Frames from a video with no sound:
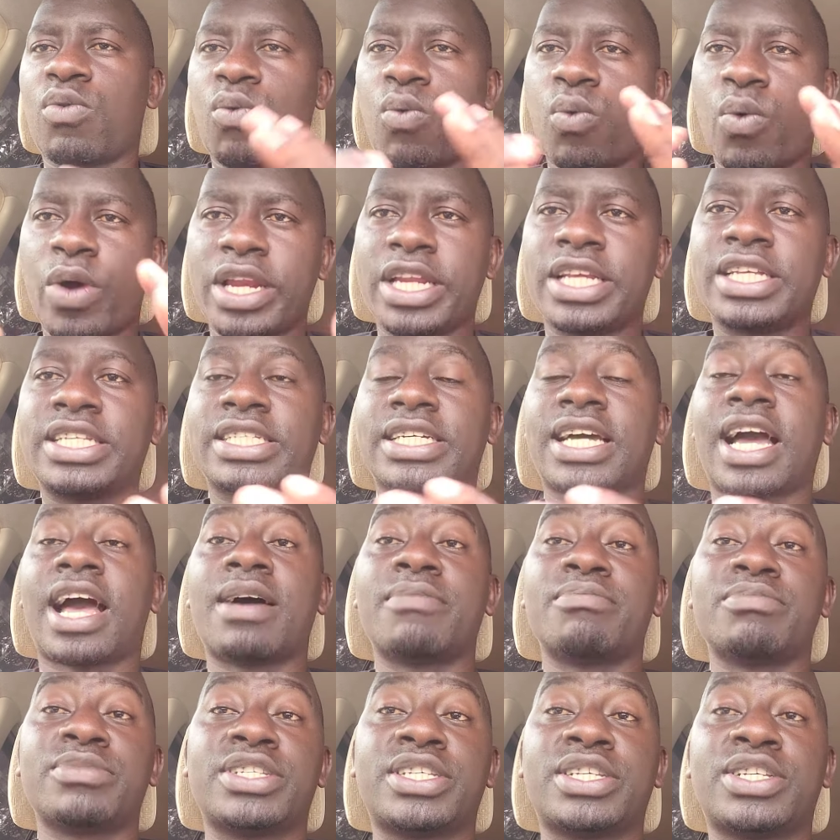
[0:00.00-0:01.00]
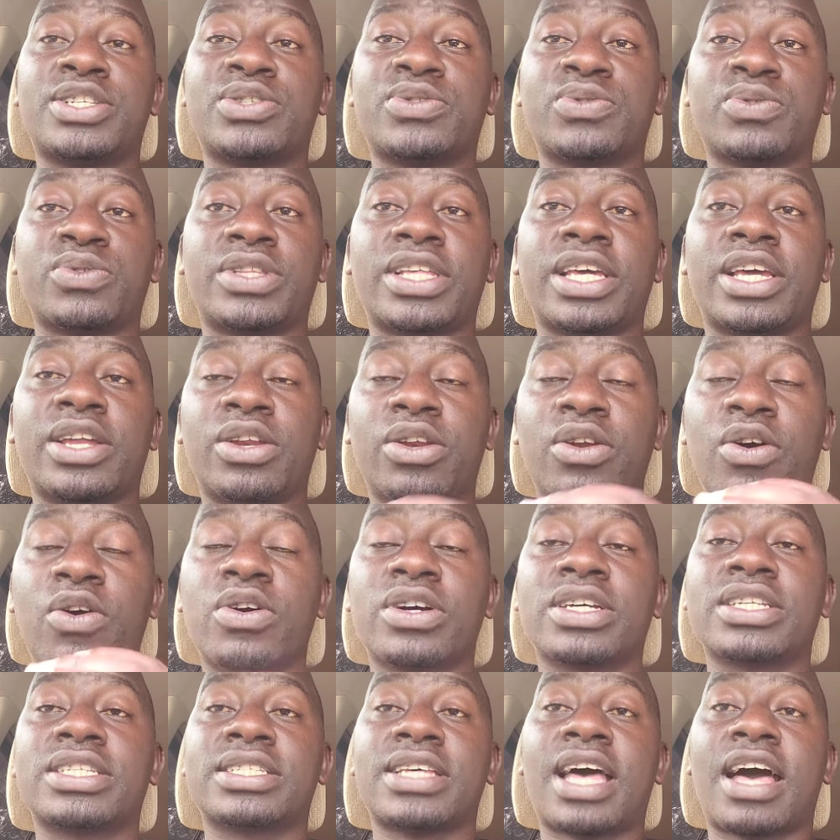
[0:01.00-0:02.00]
When it comes to the
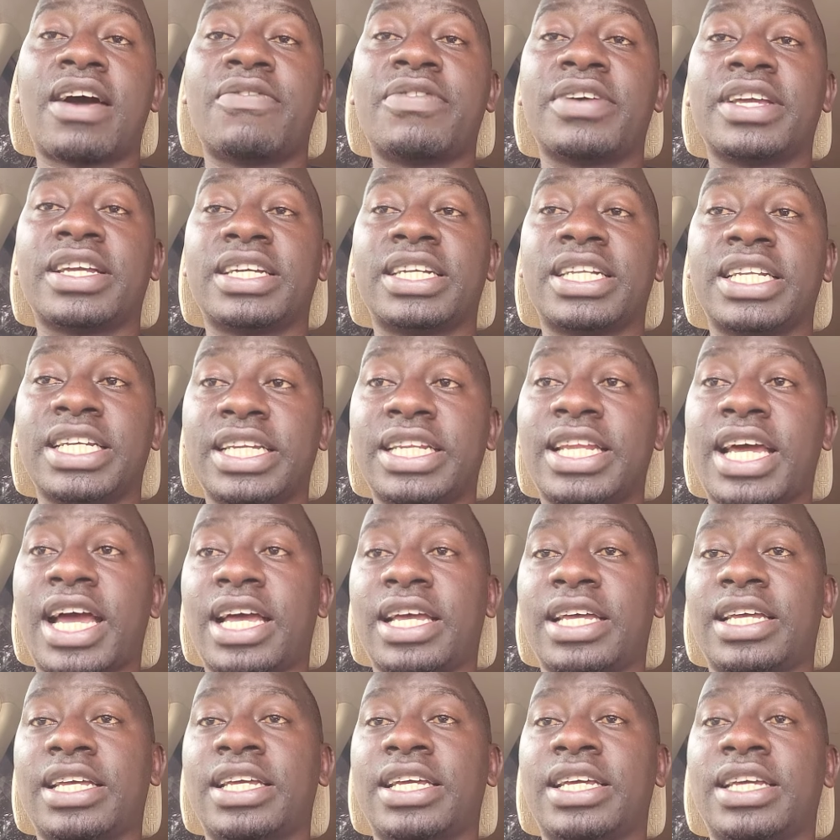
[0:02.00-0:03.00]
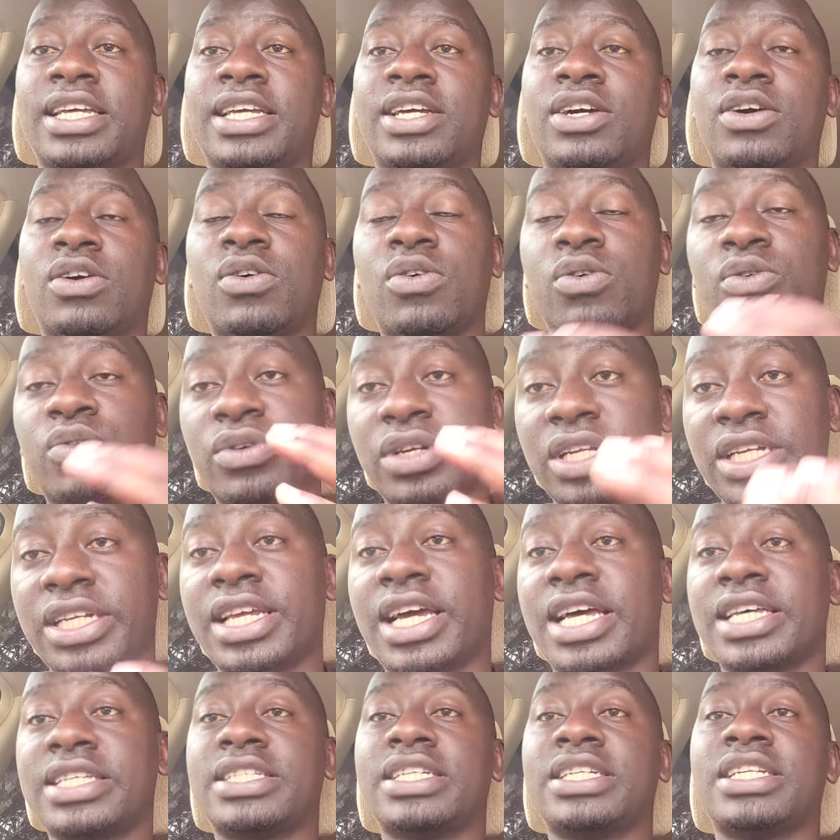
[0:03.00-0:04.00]
long-serving leader, or
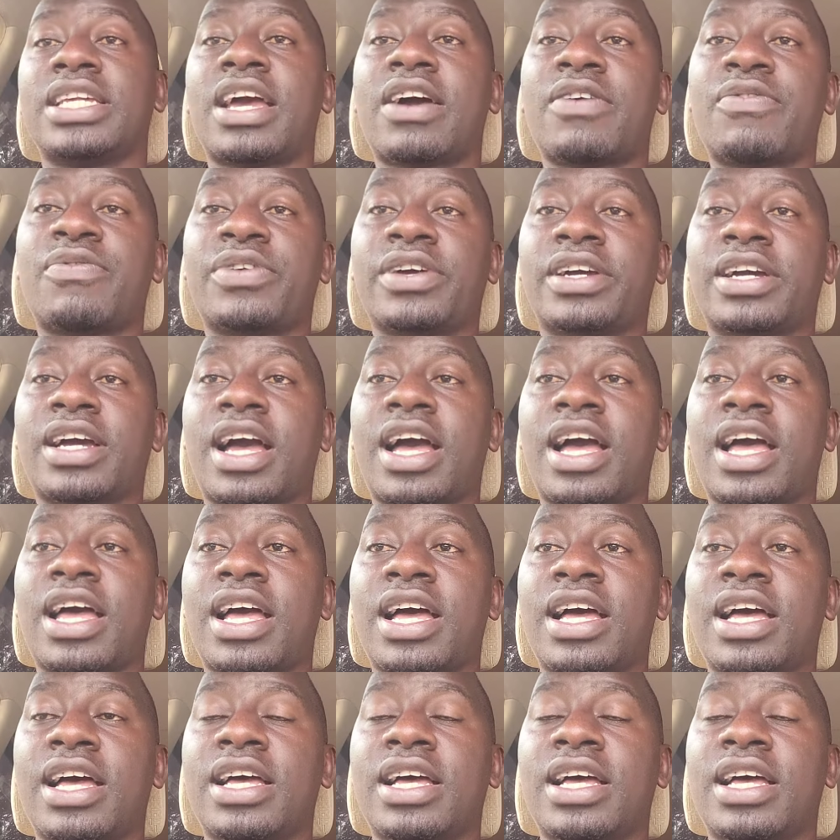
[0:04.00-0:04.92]
leaders in Africa